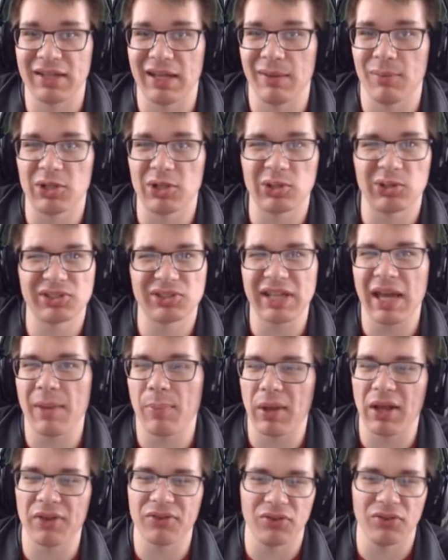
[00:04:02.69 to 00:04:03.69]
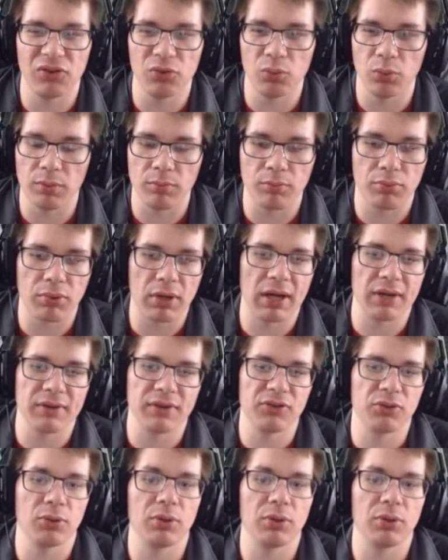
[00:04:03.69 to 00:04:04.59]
damage, so Sap Essence wouldn't proc this.